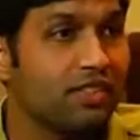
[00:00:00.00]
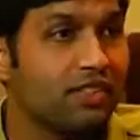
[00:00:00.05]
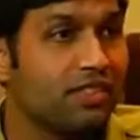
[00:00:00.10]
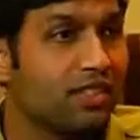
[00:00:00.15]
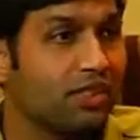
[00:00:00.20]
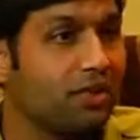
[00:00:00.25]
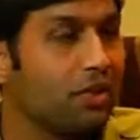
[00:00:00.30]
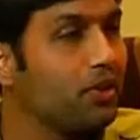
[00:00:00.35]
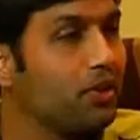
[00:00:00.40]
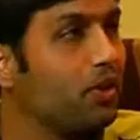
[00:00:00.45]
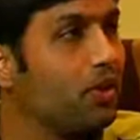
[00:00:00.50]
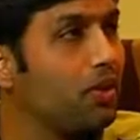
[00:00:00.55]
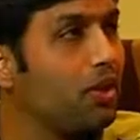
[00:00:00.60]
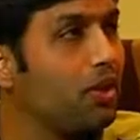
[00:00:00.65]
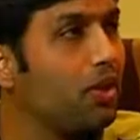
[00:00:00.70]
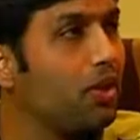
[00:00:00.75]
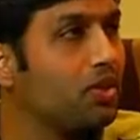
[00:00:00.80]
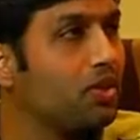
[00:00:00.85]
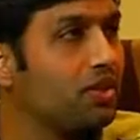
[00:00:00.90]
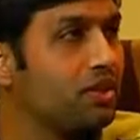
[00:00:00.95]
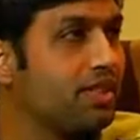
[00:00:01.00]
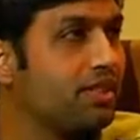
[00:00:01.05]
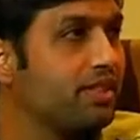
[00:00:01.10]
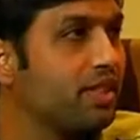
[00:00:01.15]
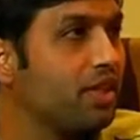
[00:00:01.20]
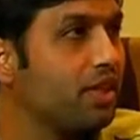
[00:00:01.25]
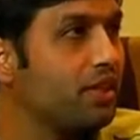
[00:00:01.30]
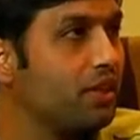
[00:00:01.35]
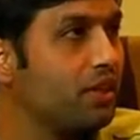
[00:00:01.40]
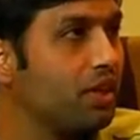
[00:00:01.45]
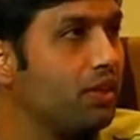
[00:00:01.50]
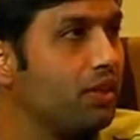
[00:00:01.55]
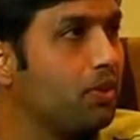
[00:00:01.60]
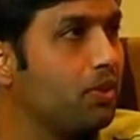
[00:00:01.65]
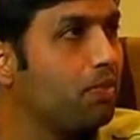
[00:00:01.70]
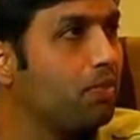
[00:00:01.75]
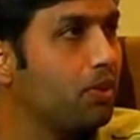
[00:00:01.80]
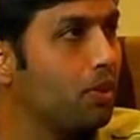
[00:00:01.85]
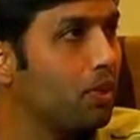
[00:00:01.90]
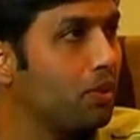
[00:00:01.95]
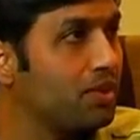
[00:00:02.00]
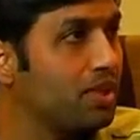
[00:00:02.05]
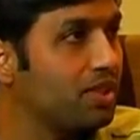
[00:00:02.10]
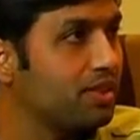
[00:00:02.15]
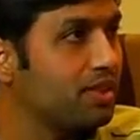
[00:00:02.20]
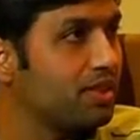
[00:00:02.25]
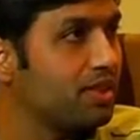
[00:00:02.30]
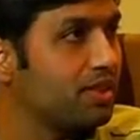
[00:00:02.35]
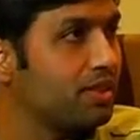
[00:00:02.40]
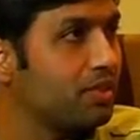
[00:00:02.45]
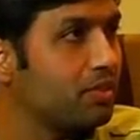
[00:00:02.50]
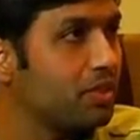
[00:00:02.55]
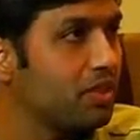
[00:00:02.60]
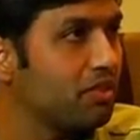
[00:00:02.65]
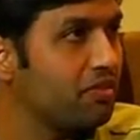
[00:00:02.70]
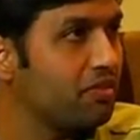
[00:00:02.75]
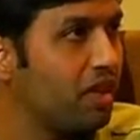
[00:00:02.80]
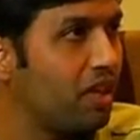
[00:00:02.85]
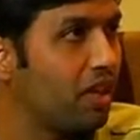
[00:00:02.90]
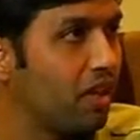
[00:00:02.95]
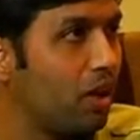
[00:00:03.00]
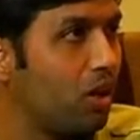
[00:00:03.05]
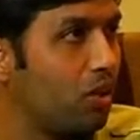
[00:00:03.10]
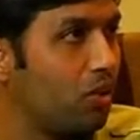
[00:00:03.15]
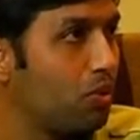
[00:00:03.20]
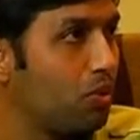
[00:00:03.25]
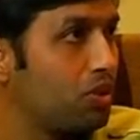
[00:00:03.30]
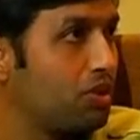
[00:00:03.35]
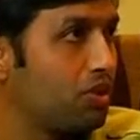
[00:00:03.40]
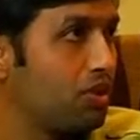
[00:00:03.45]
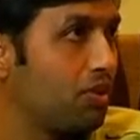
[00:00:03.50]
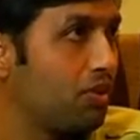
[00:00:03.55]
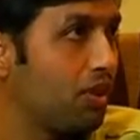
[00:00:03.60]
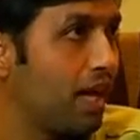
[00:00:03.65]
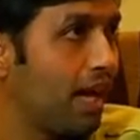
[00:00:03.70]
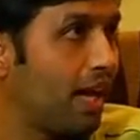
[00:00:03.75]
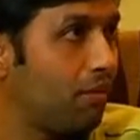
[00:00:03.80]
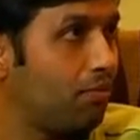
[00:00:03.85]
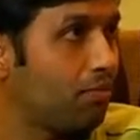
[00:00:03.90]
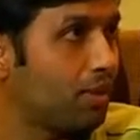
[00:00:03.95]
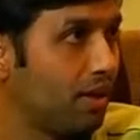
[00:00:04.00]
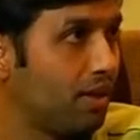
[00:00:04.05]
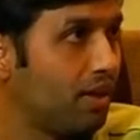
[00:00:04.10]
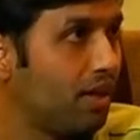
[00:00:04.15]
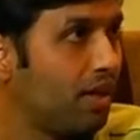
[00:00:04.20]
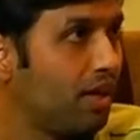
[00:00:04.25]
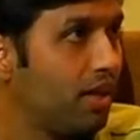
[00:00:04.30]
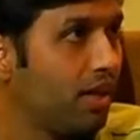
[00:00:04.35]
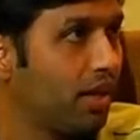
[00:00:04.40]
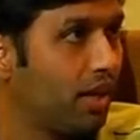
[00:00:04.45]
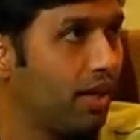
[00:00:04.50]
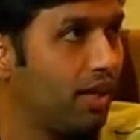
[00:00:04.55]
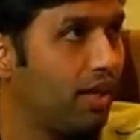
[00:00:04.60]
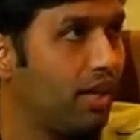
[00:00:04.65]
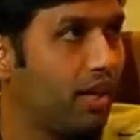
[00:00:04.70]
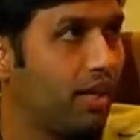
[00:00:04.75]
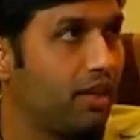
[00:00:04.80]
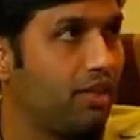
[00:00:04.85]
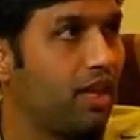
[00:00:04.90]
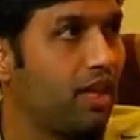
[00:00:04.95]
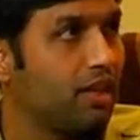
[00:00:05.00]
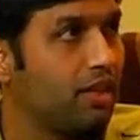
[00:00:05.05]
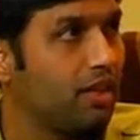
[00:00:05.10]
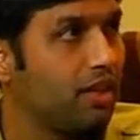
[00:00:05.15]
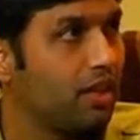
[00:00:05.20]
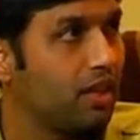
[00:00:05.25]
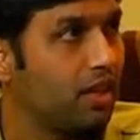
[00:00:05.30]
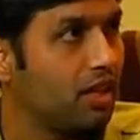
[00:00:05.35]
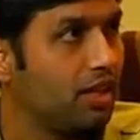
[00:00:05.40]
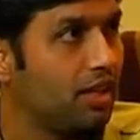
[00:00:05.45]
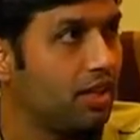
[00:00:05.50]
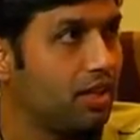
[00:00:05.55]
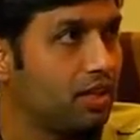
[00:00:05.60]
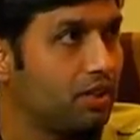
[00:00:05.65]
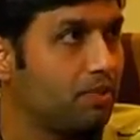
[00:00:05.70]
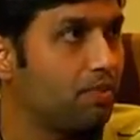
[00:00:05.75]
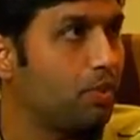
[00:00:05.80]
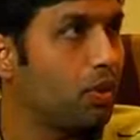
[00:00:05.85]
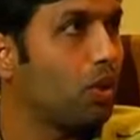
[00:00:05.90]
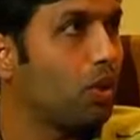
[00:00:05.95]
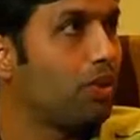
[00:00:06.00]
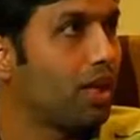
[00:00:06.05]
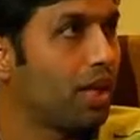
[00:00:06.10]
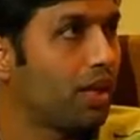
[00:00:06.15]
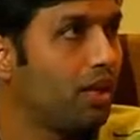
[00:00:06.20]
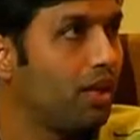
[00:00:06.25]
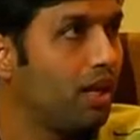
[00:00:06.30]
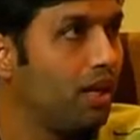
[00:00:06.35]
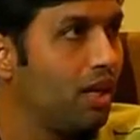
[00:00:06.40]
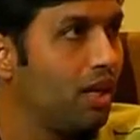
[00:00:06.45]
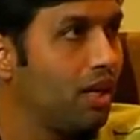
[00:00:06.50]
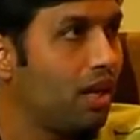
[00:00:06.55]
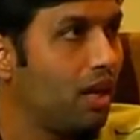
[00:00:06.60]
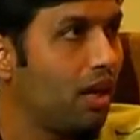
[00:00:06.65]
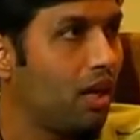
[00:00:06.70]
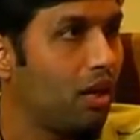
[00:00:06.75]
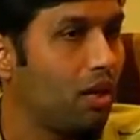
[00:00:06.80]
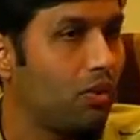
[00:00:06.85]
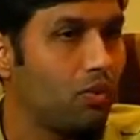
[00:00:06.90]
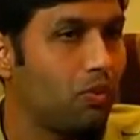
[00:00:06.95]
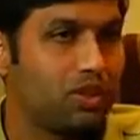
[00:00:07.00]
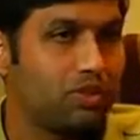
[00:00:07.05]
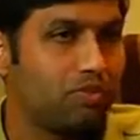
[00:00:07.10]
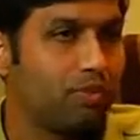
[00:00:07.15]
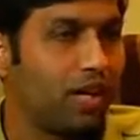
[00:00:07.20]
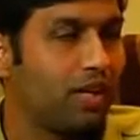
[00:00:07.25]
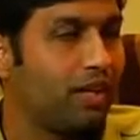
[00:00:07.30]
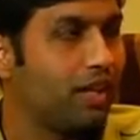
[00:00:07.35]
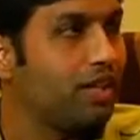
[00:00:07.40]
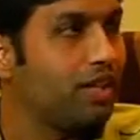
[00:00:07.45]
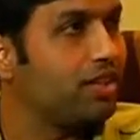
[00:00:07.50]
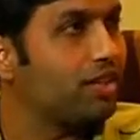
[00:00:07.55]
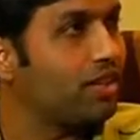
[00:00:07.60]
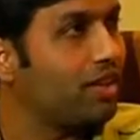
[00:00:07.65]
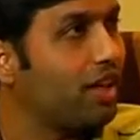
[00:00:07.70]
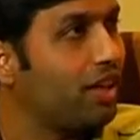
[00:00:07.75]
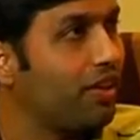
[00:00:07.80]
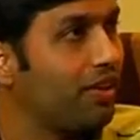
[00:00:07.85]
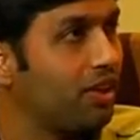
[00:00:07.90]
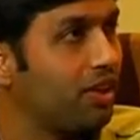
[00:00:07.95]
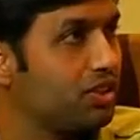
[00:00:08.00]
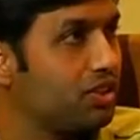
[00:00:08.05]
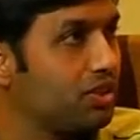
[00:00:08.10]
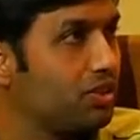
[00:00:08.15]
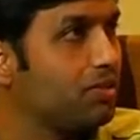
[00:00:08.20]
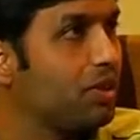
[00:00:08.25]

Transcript: that you don't know, things that you need to probe the system to figure out what's going to happen, right? And that needs probing, which by nature cannot just be